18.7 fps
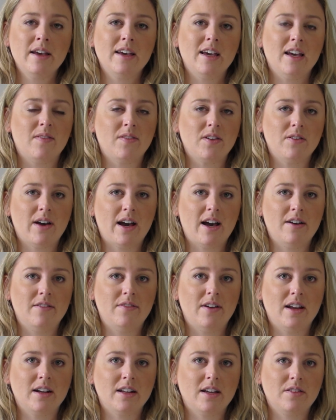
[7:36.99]
If you have
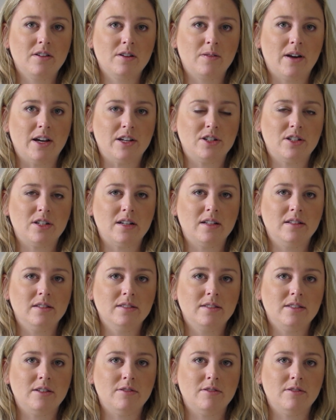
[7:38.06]
any other questions,